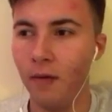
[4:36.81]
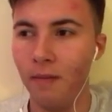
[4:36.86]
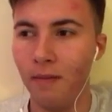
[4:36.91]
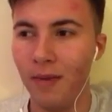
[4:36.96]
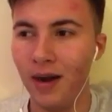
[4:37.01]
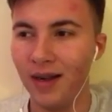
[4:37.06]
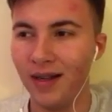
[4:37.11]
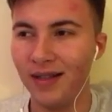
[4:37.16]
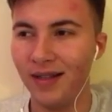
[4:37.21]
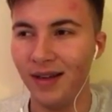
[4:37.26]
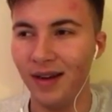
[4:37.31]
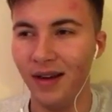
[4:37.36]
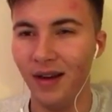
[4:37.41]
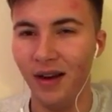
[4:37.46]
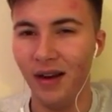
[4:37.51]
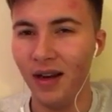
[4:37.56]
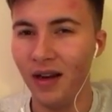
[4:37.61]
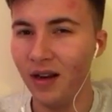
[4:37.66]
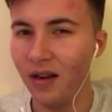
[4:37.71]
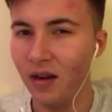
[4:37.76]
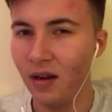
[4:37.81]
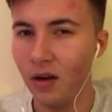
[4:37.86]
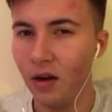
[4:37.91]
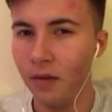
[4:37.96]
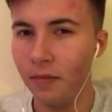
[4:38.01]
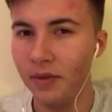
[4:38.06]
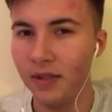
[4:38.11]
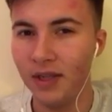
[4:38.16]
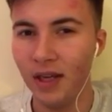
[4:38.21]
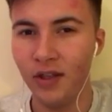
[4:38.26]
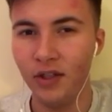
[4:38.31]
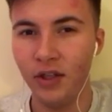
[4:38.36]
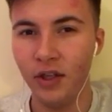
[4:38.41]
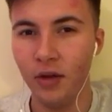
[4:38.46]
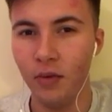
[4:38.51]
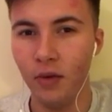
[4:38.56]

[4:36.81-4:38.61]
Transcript: Mata and Lingard potentially